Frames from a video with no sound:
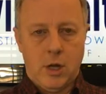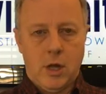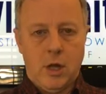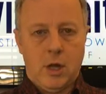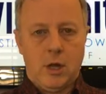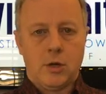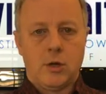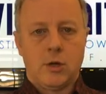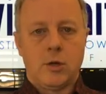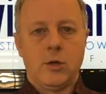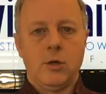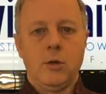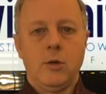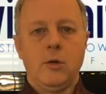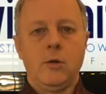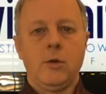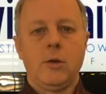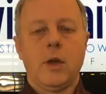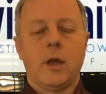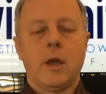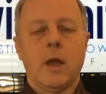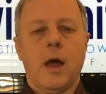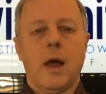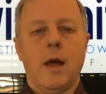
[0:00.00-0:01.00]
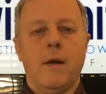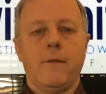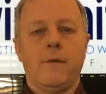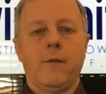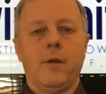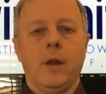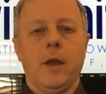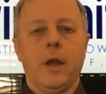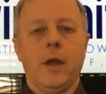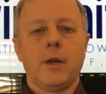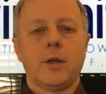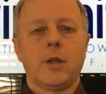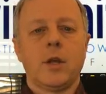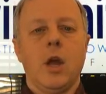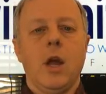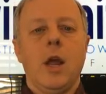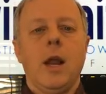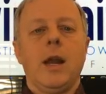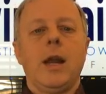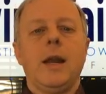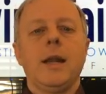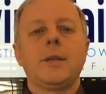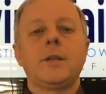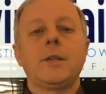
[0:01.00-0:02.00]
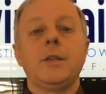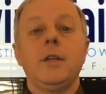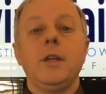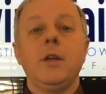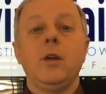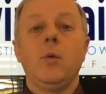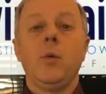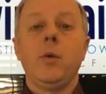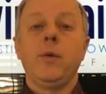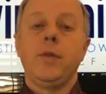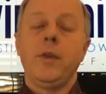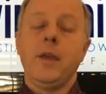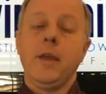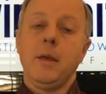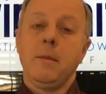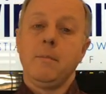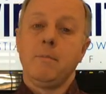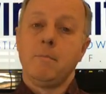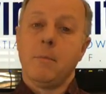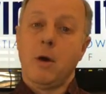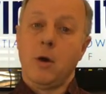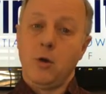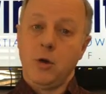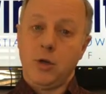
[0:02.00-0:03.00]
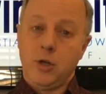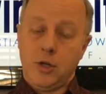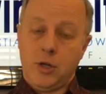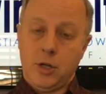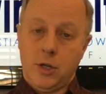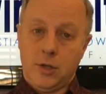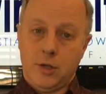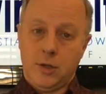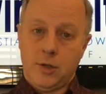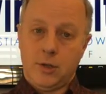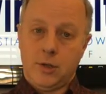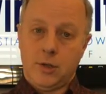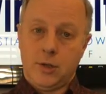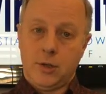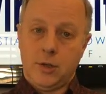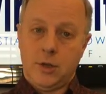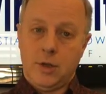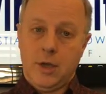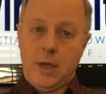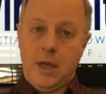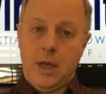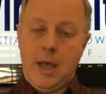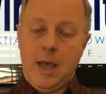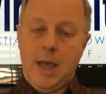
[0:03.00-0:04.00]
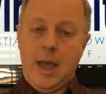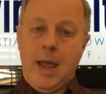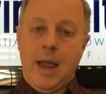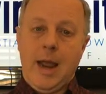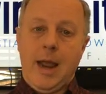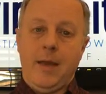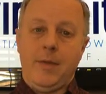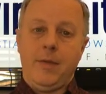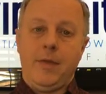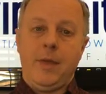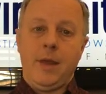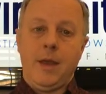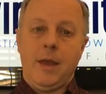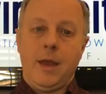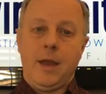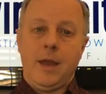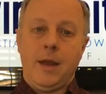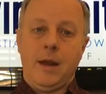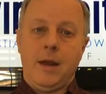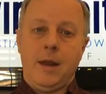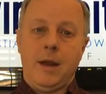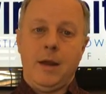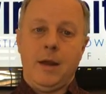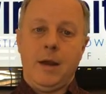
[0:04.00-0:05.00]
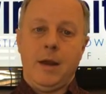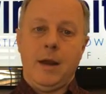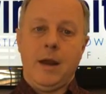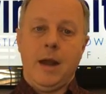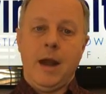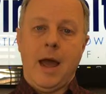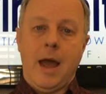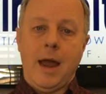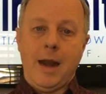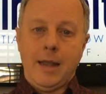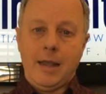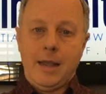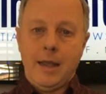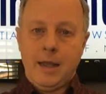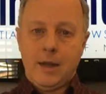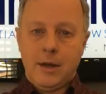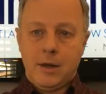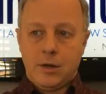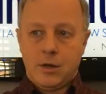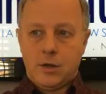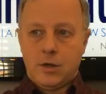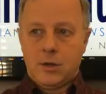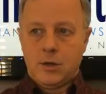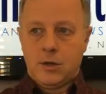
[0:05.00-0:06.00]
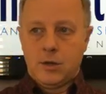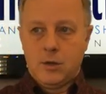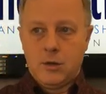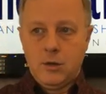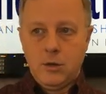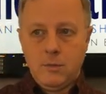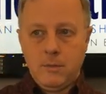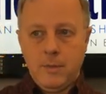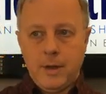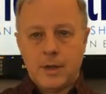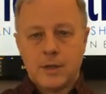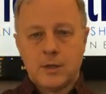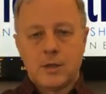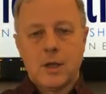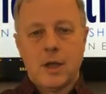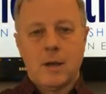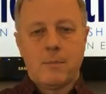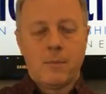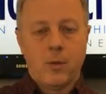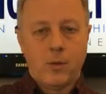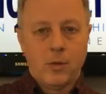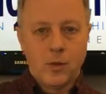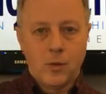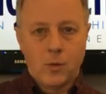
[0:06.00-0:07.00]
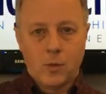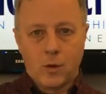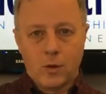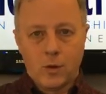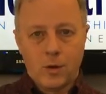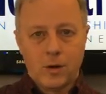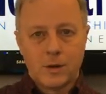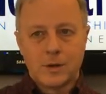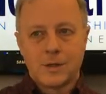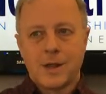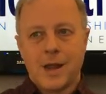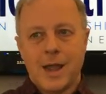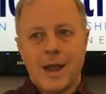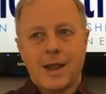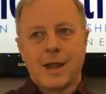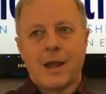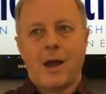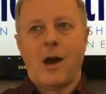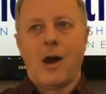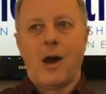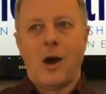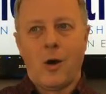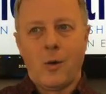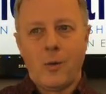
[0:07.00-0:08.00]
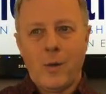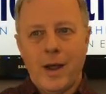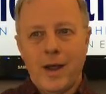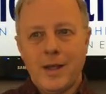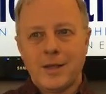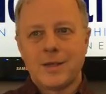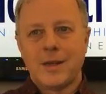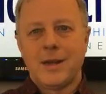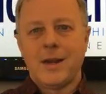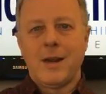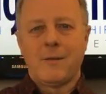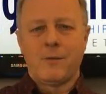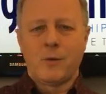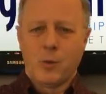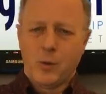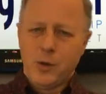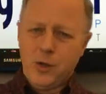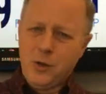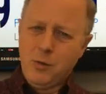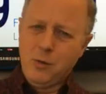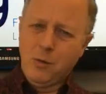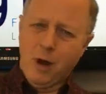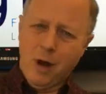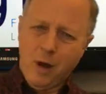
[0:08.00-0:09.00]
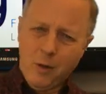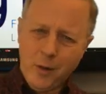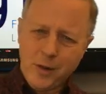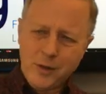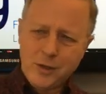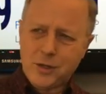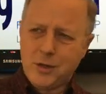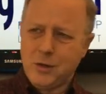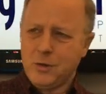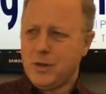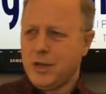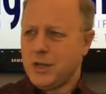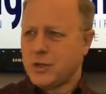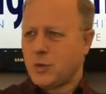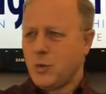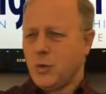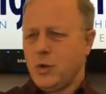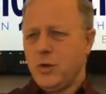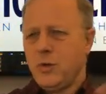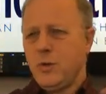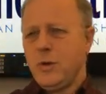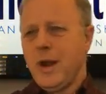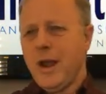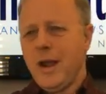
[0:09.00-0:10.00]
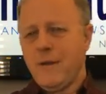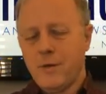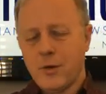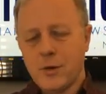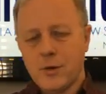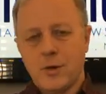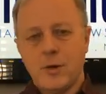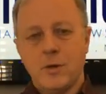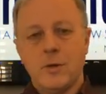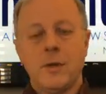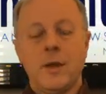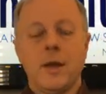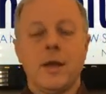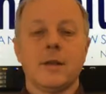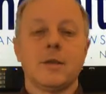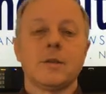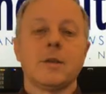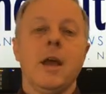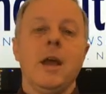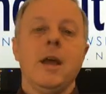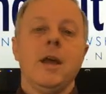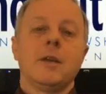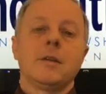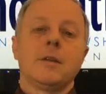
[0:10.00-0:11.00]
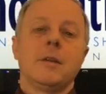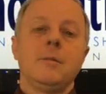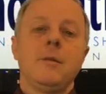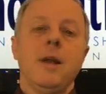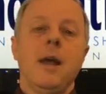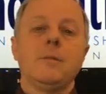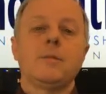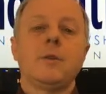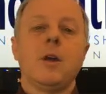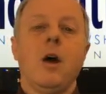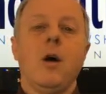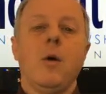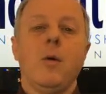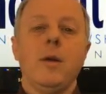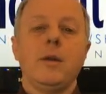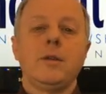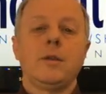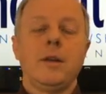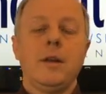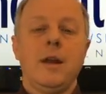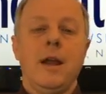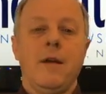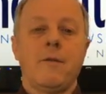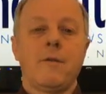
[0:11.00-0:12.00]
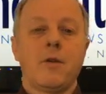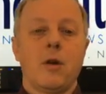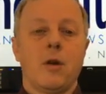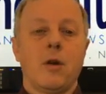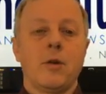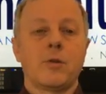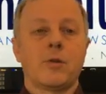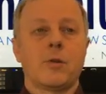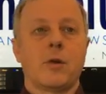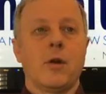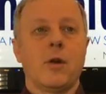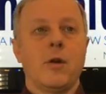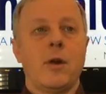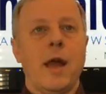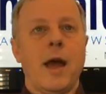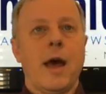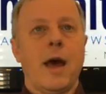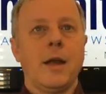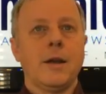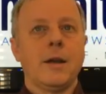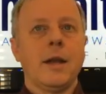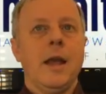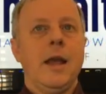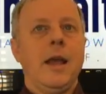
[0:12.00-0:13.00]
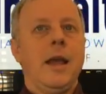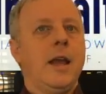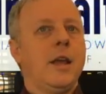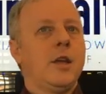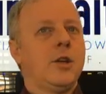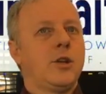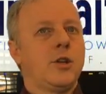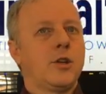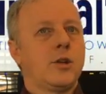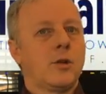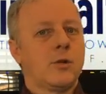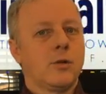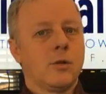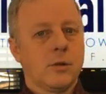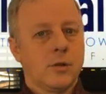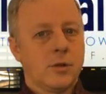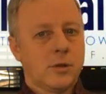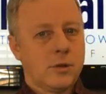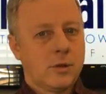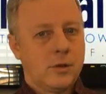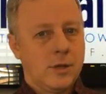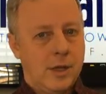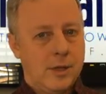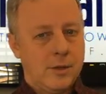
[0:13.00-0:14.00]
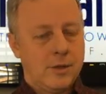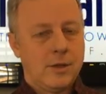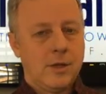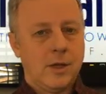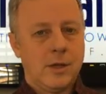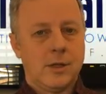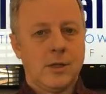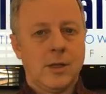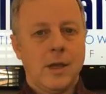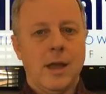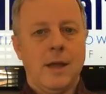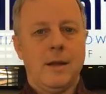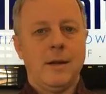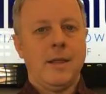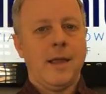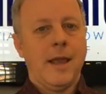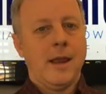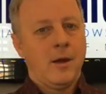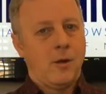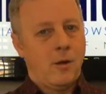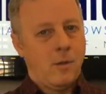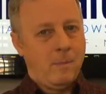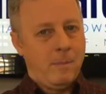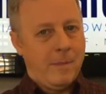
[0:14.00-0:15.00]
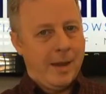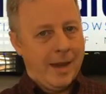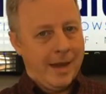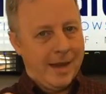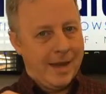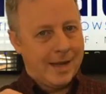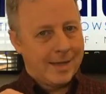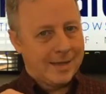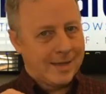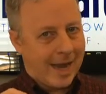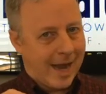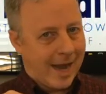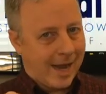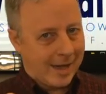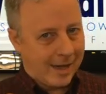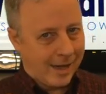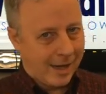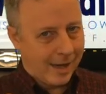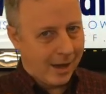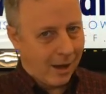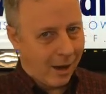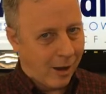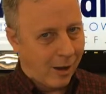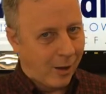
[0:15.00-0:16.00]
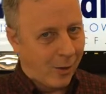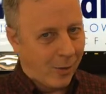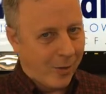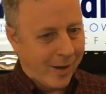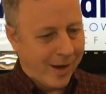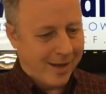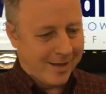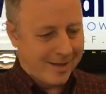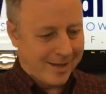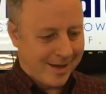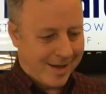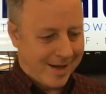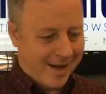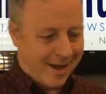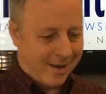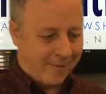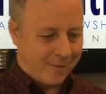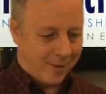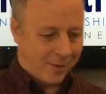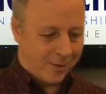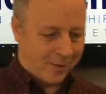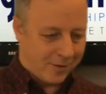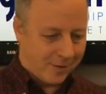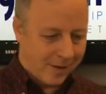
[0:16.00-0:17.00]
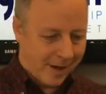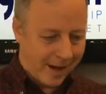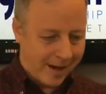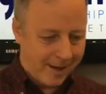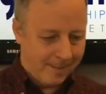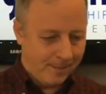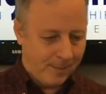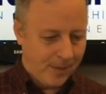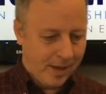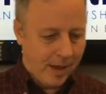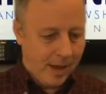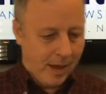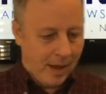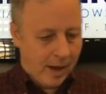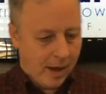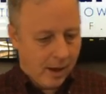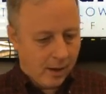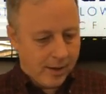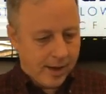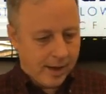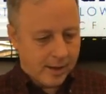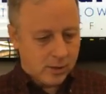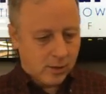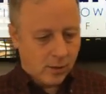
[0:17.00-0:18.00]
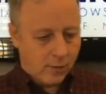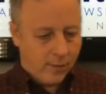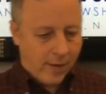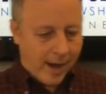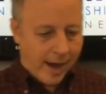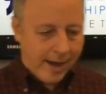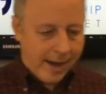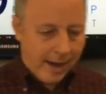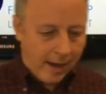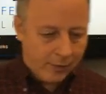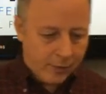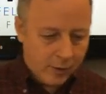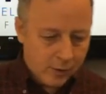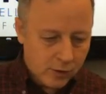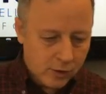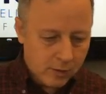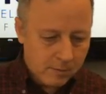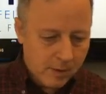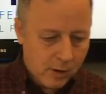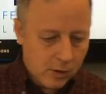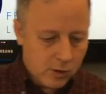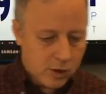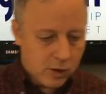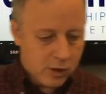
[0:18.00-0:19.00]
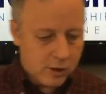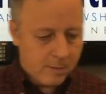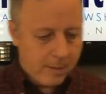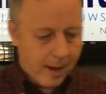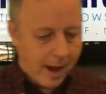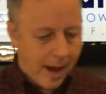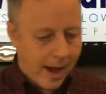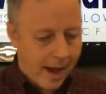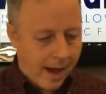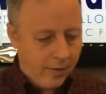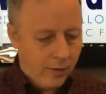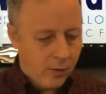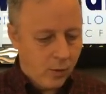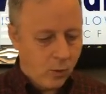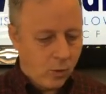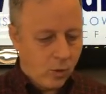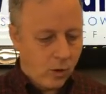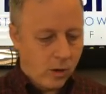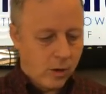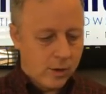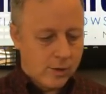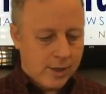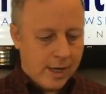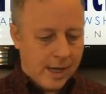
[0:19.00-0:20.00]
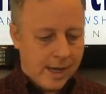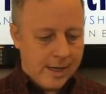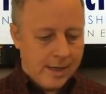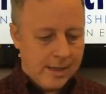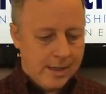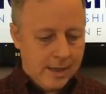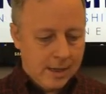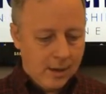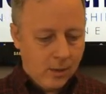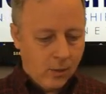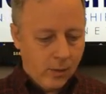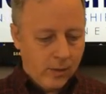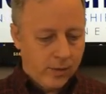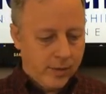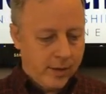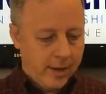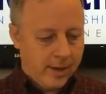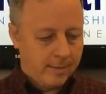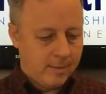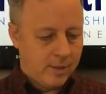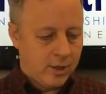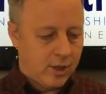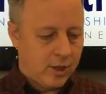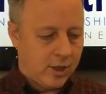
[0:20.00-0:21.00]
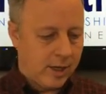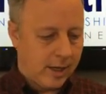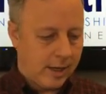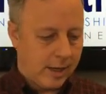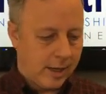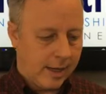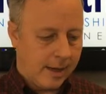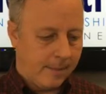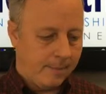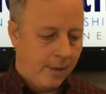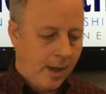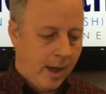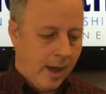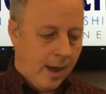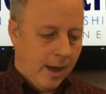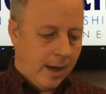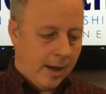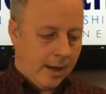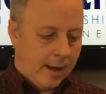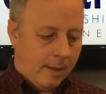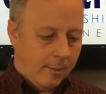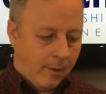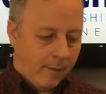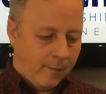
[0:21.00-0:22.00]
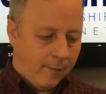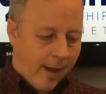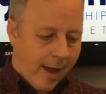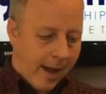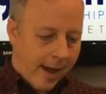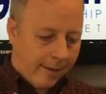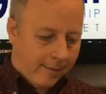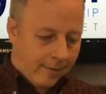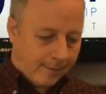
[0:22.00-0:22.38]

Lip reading: to the conflict, let's deal with the emotions and then not get too mixed up on the words like always and never. Will you always do this? Will you never do this? Sometimes always and never are thrown out in general senses and they don't mean exactly always and never, right? Okay, so find out those emotions behind the words and deal with them gently. Number 5,